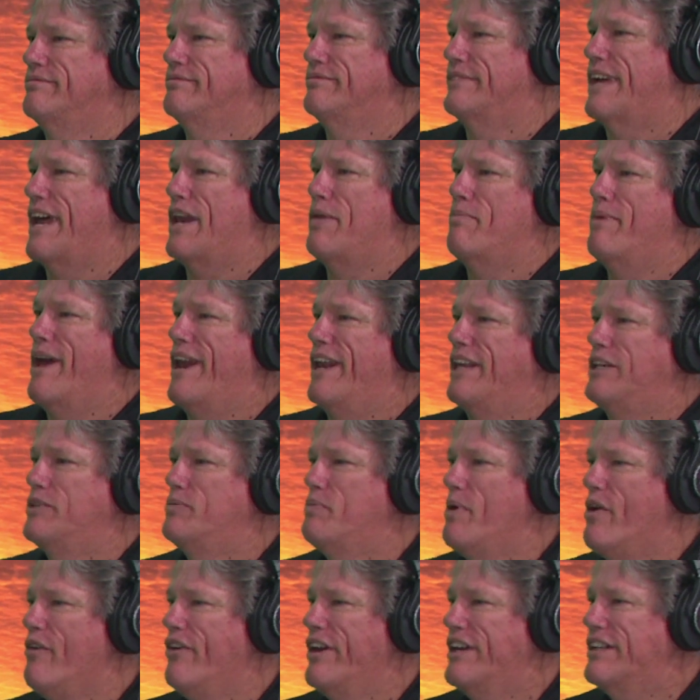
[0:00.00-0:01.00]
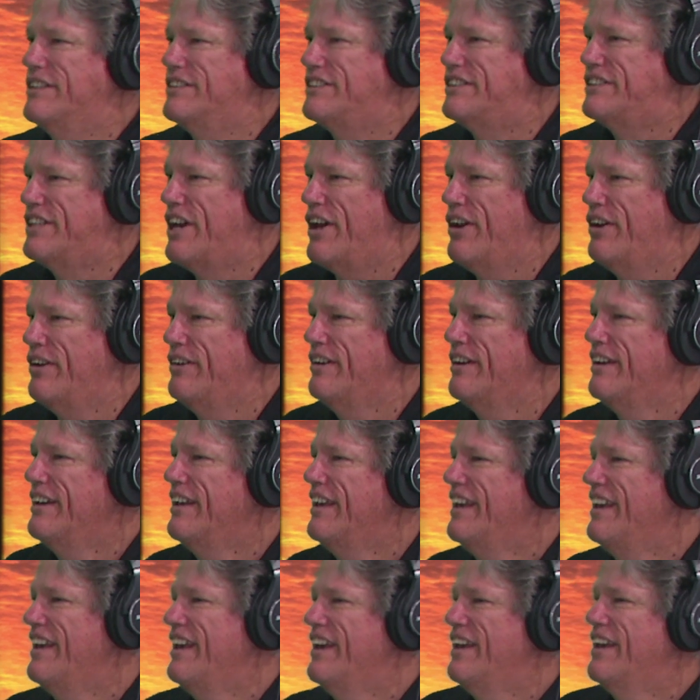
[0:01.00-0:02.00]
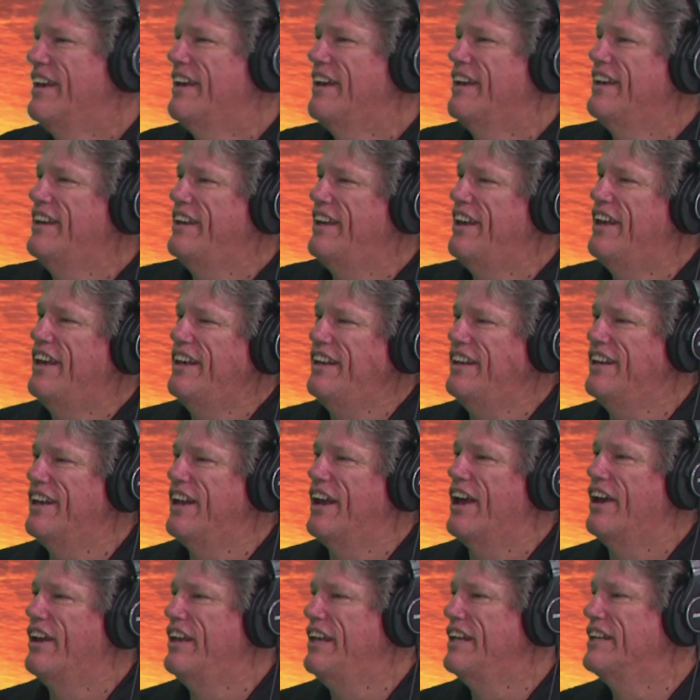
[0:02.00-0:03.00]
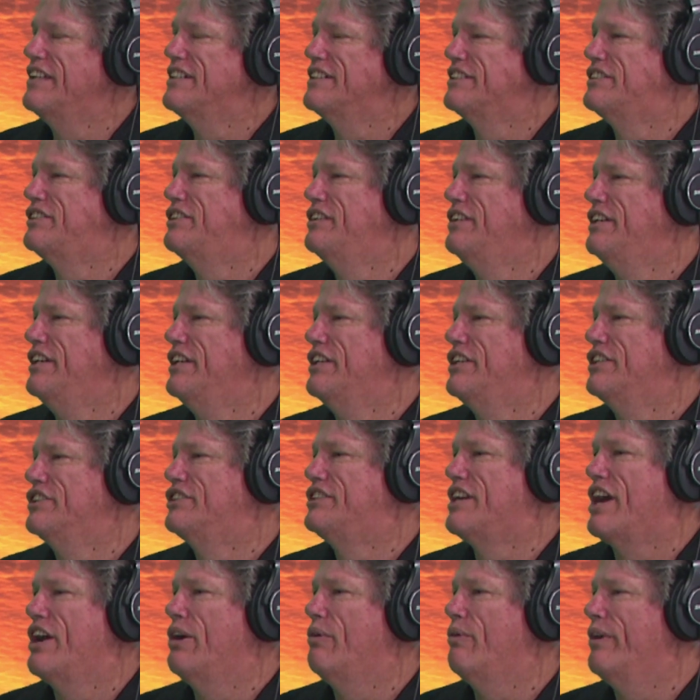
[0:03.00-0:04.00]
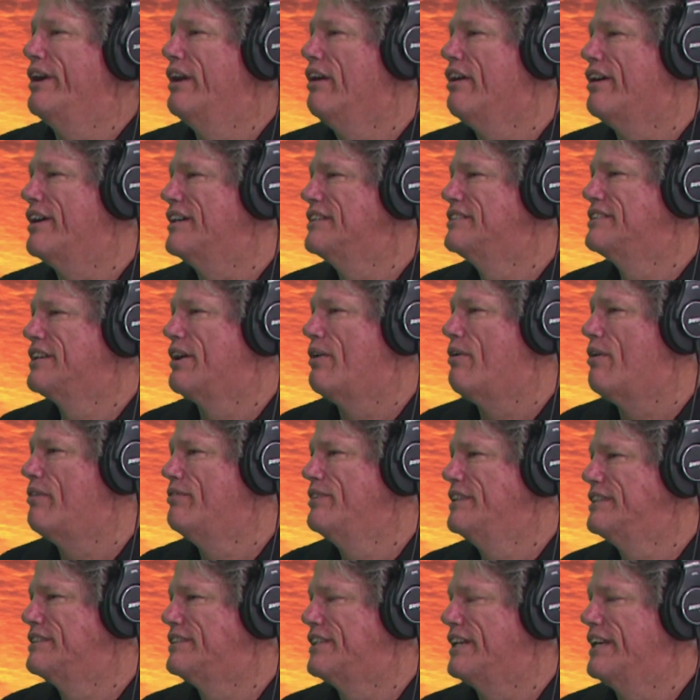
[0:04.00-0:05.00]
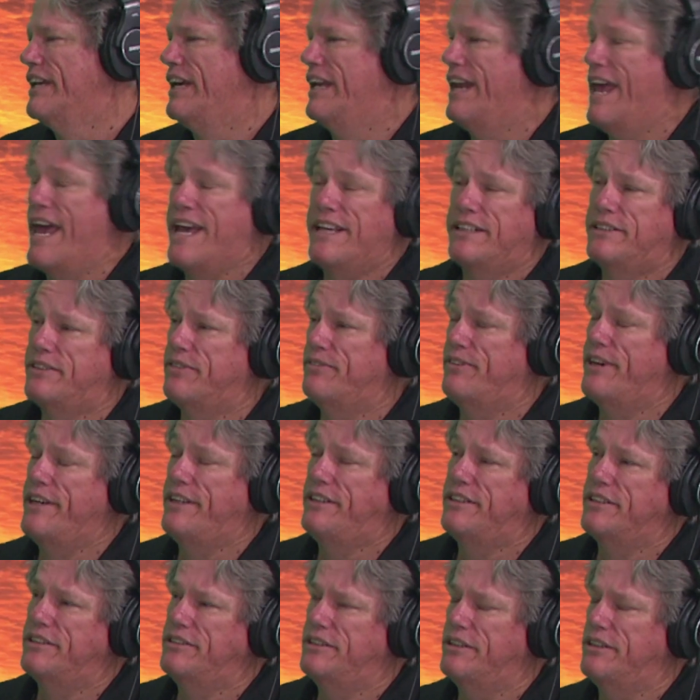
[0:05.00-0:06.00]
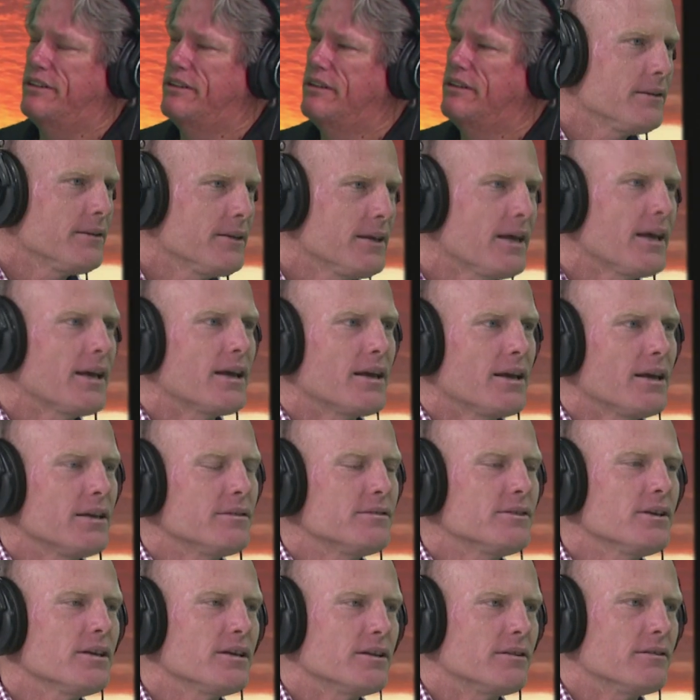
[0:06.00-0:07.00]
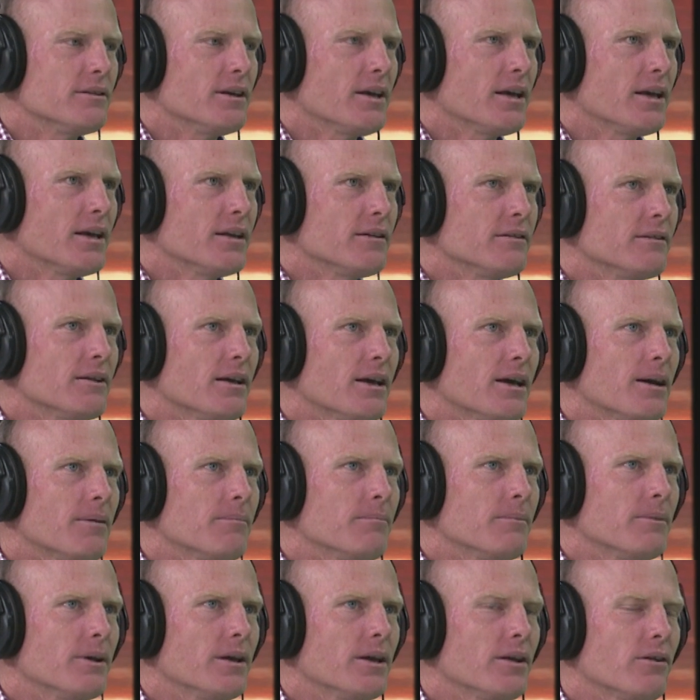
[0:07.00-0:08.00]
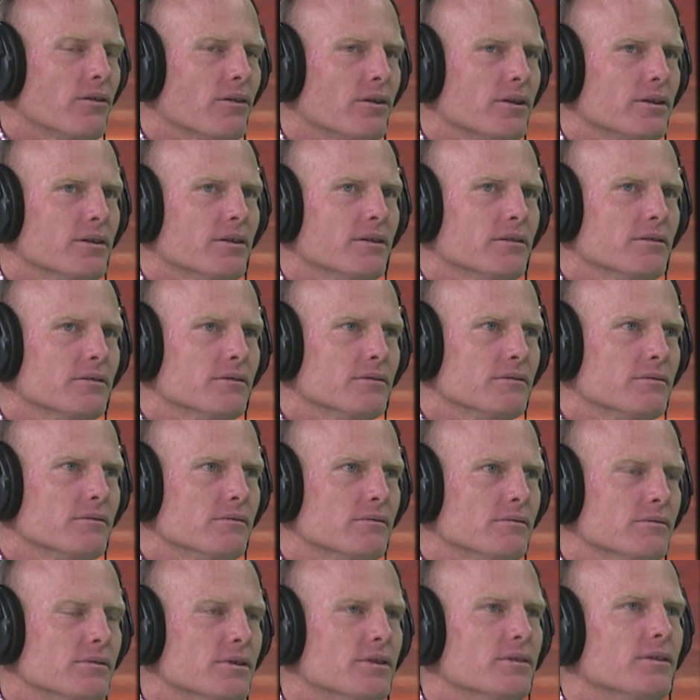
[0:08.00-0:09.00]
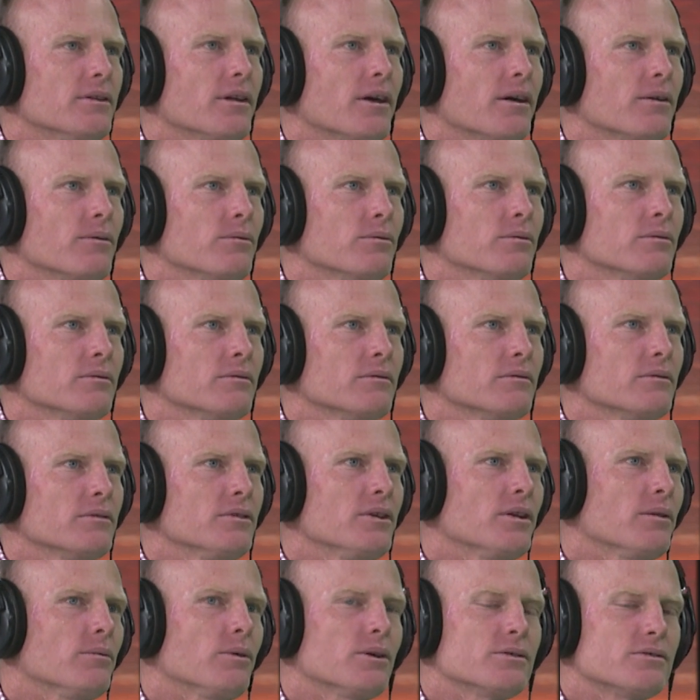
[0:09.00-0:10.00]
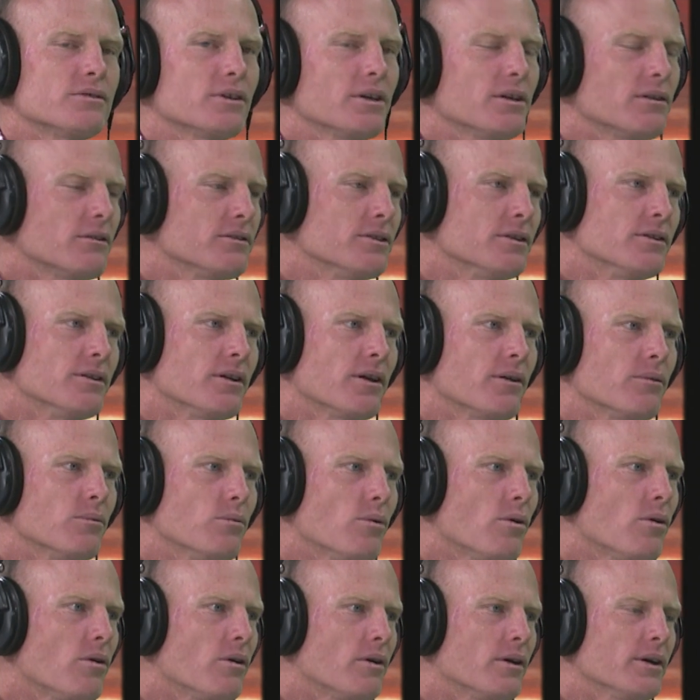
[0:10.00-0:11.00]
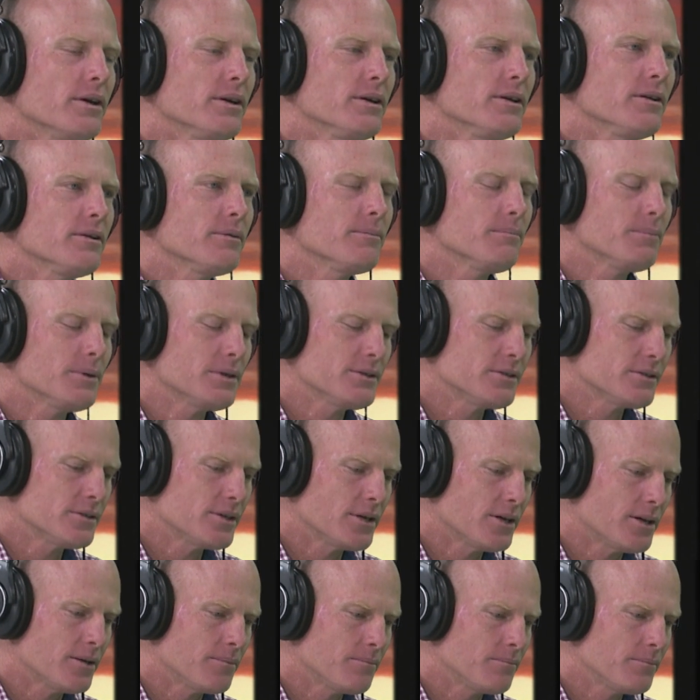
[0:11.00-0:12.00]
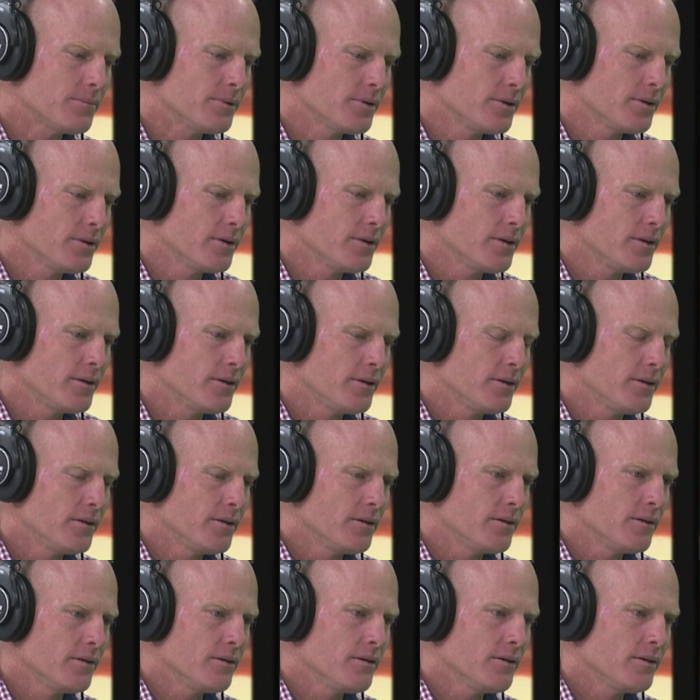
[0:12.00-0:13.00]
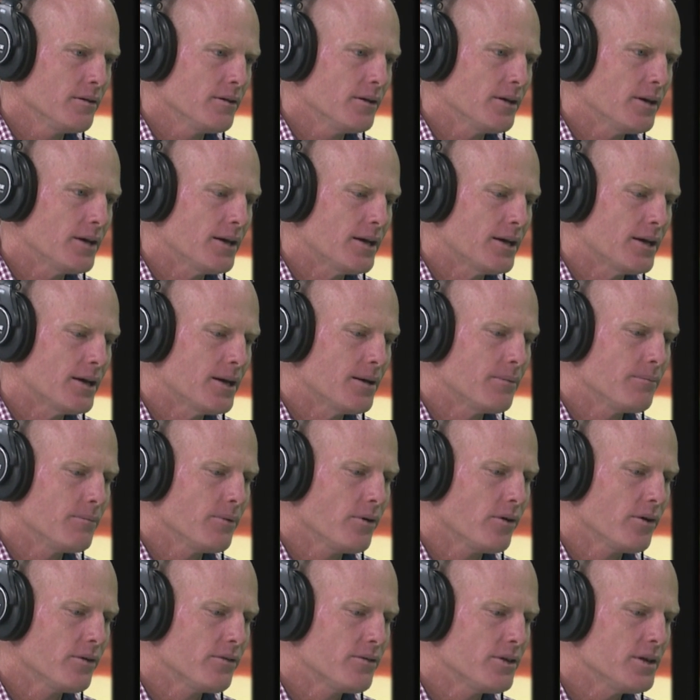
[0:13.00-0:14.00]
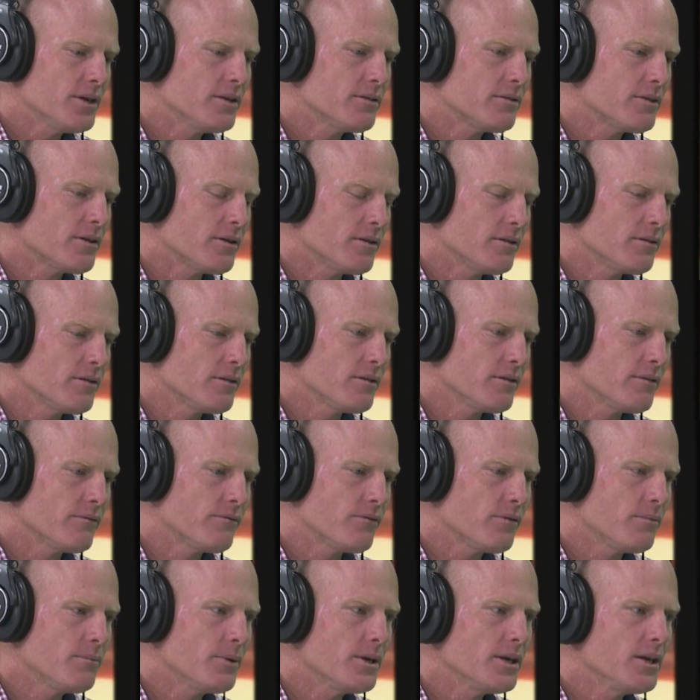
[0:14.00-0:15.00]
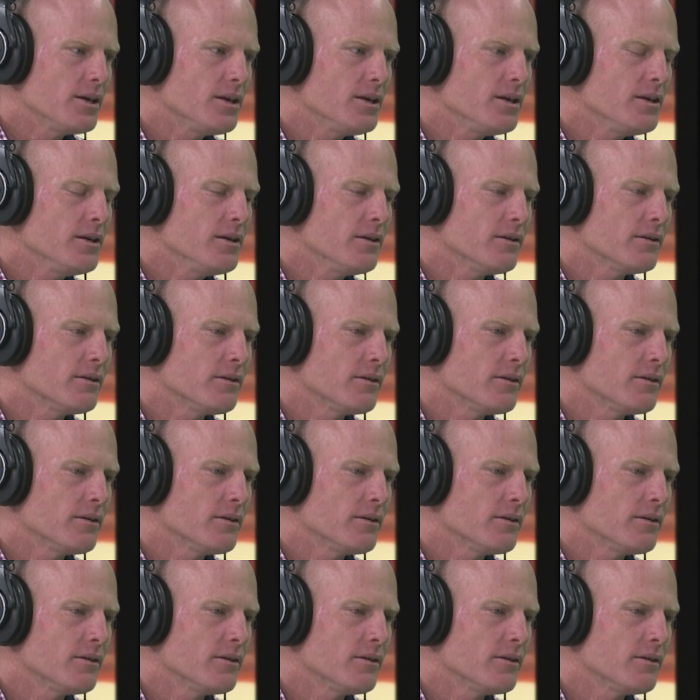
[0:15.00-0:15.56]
had a bad experience, so you just don't realise. So obviously it has affected you. Yeah, it did, and I didn't know. Once again, I didn't know why, but I think that for me,